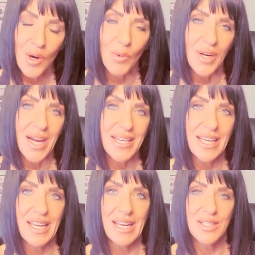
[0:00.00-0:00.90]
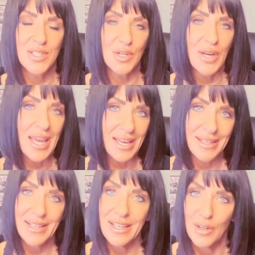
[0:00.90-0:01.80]
where I can answer
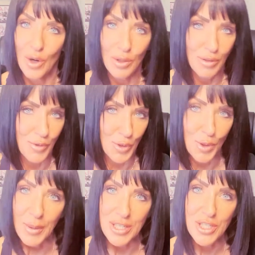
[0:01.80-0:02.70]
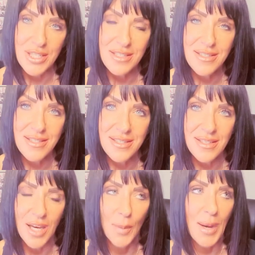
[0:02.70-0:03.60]
any and all of your questions
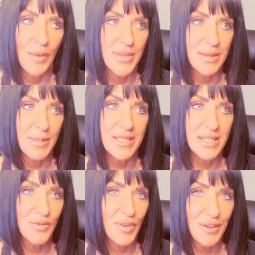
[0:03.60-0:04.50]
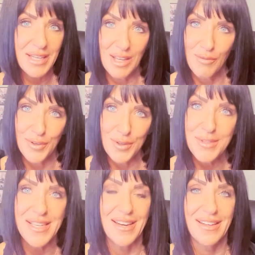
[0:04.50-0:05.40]
about that because it's very
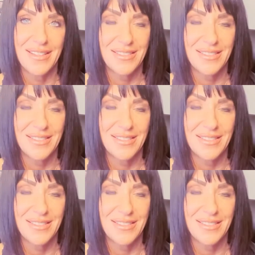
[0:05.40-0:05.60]
confusing.